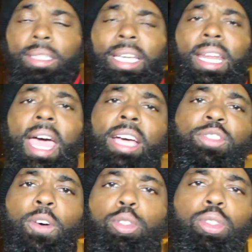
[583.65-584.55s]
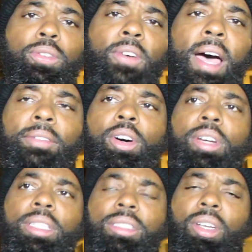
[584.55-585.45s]
D Nash 425
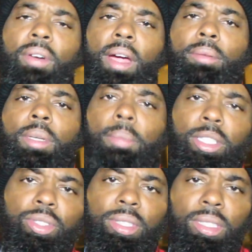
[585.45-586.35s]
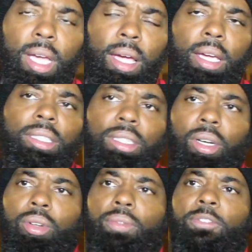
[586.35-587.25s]
on Instagram, Demetrius Nash
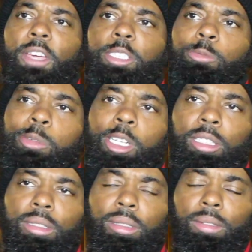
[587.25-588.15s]
on Facebook.